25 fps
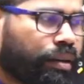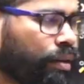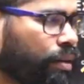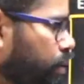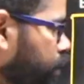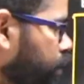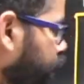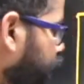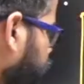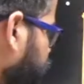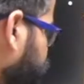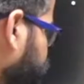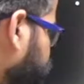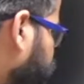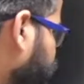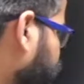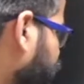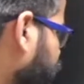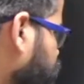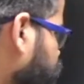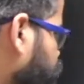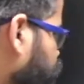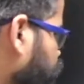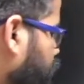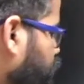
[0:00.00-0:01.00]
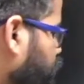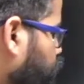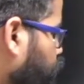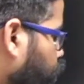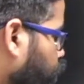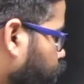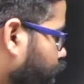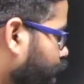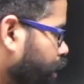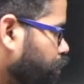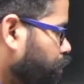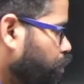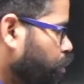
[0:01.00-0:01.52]
they focus on more
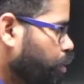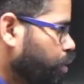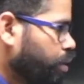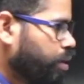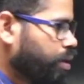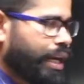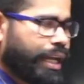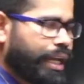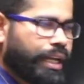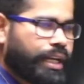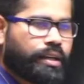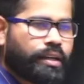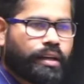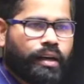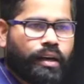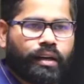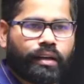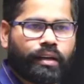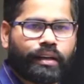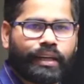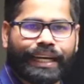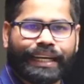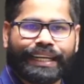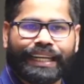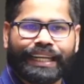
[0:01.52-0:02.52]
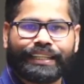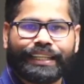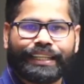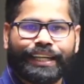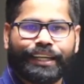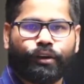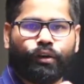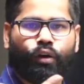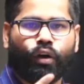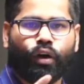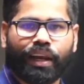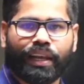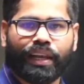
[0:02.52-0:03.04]
and more like getting their
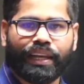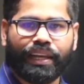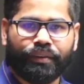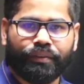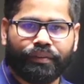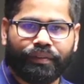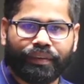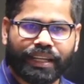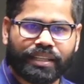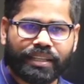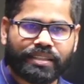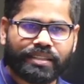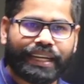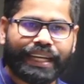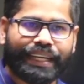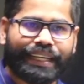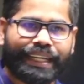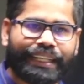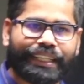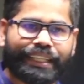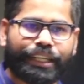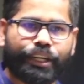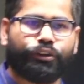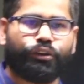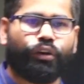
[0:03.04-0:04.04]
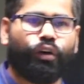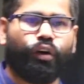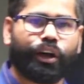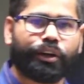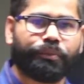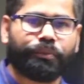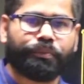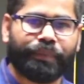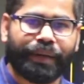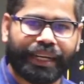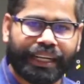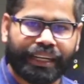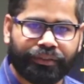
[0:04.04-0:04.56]
own leverage, getting their own
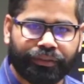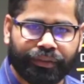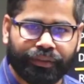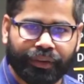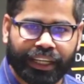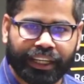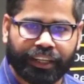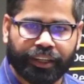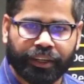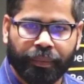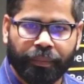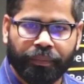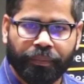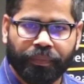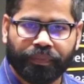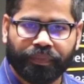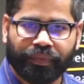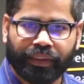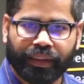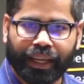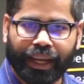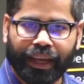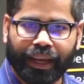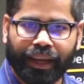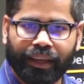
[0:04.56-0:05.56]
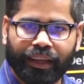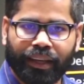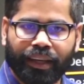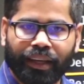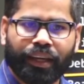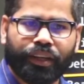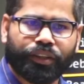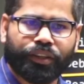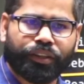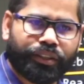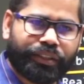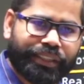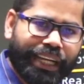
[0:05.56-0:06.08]
benefit. Okay.
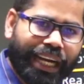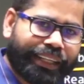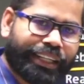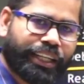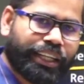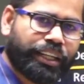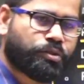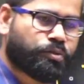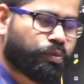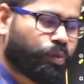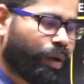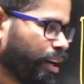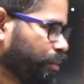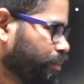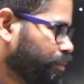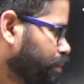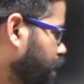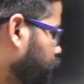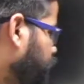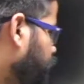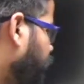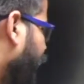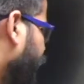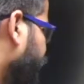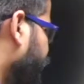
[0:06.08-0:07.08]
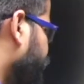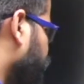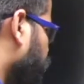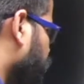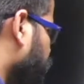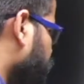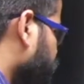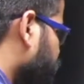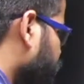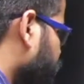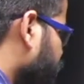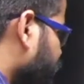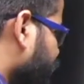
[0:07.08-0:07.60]
So that is one of the part
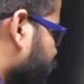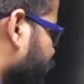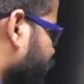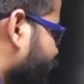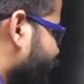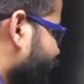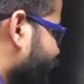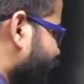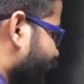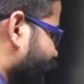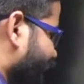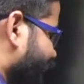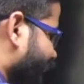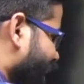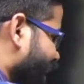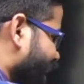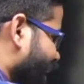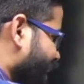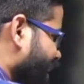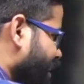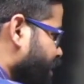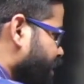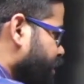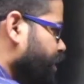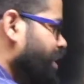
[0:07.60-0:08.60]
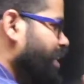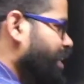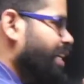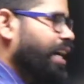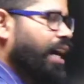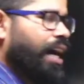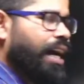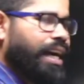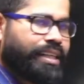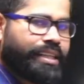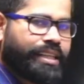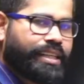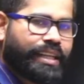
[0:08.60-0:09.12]
of category 3
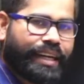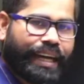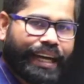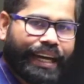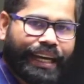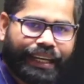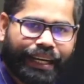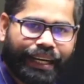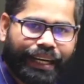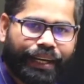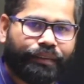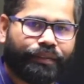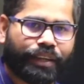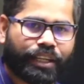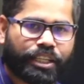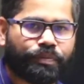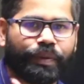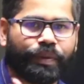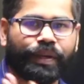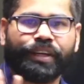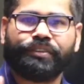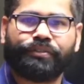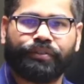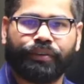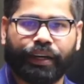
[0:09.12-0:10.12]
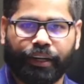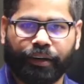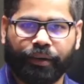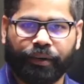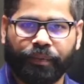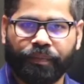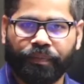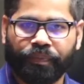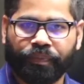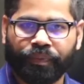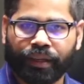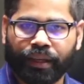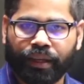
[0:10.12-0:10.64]
alternate investment fund.
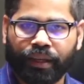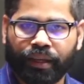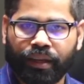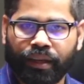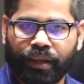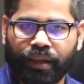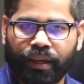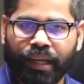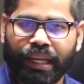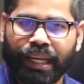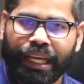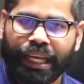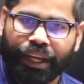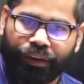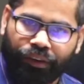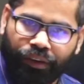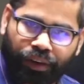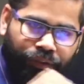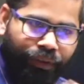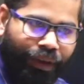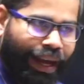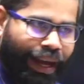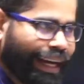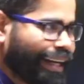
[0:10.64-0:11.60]
You will find